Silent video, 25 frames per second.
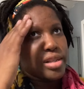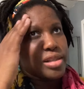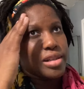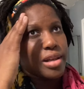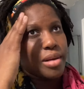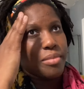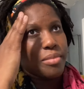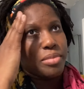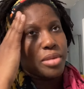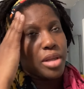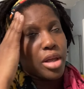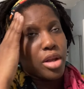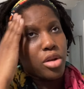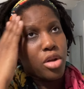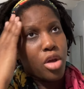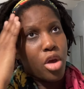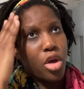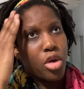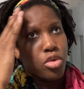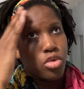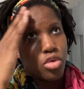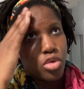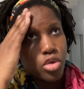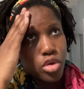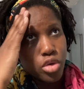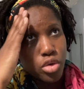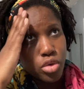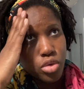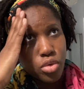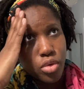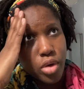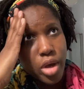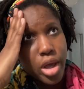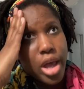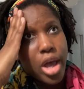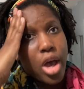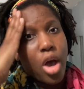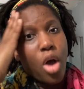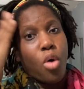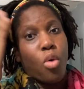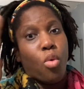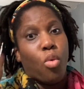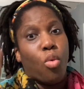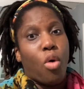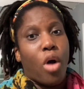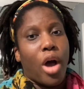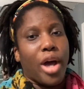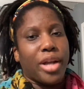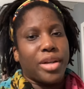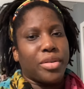something new.
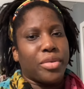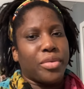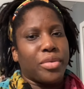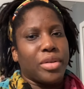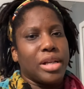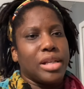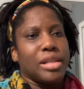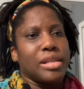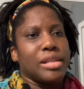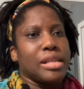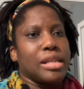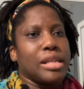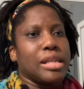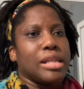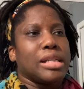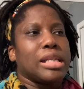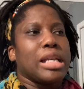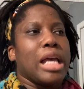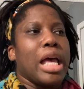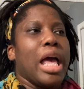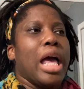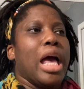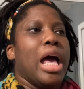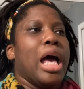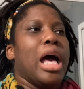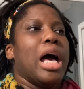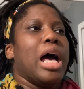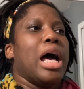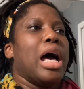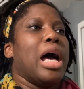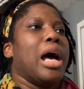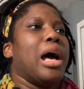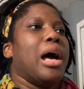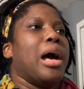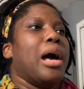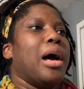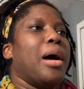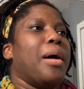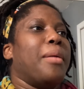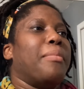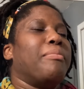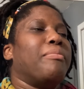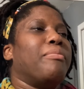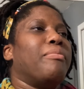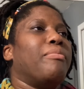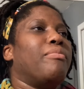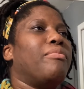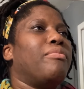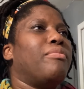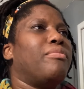Water rinses.
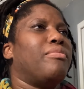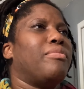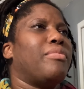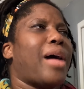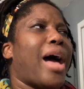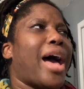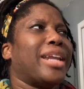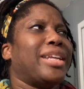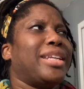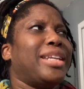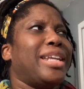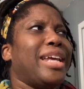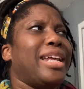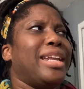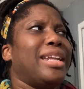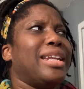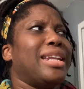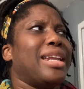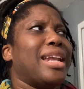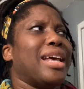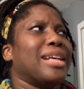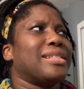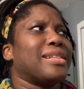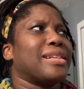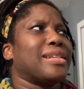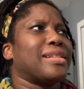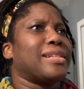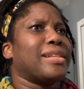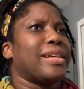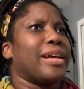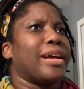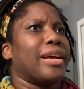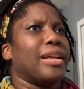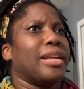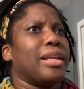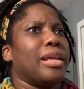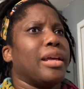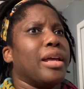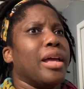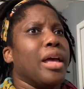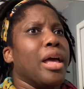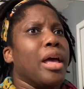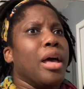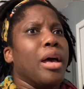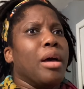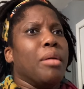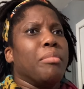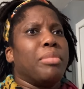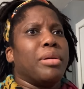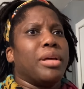I didn't necessarily
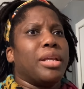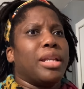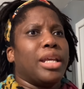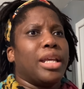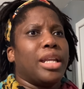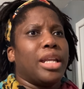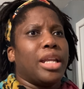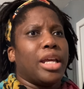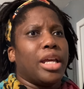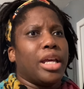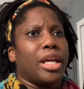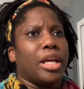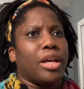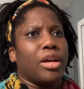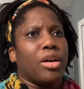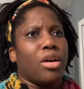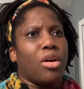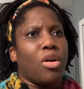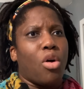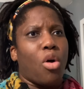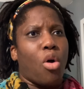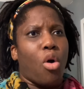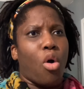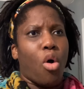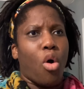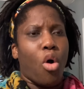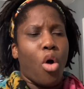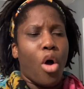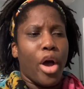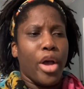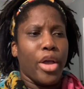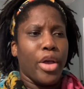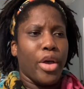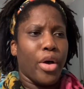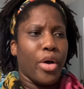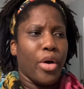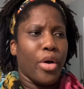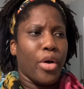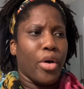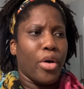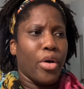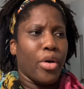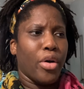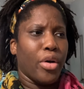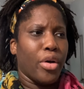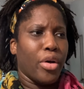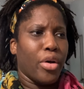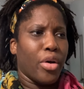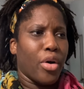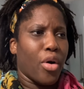put any
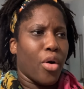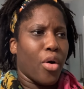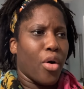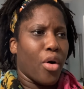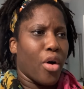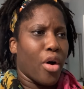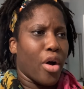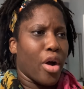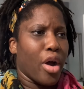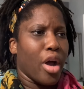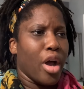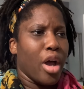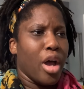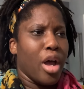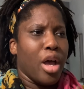oil or